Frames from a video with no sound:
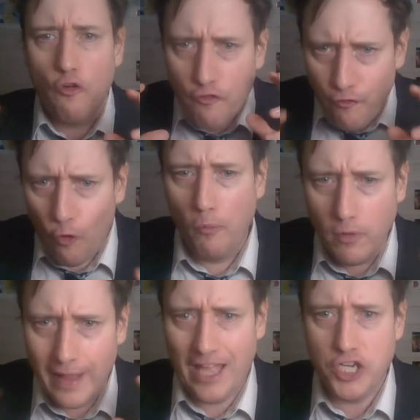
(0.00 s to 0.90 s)
of
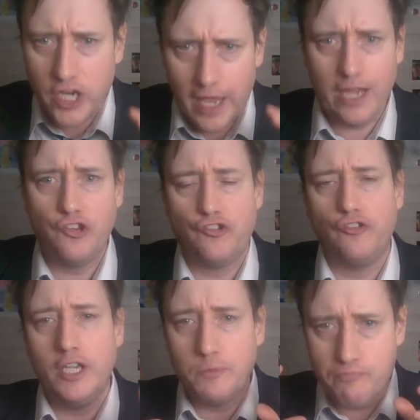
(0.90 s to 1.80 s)
formal
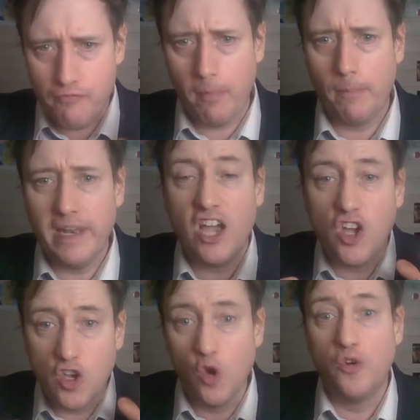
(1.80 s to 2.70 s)
education is probably a
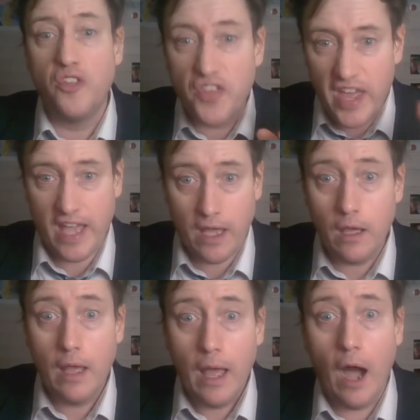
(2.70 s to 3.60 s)
good thing,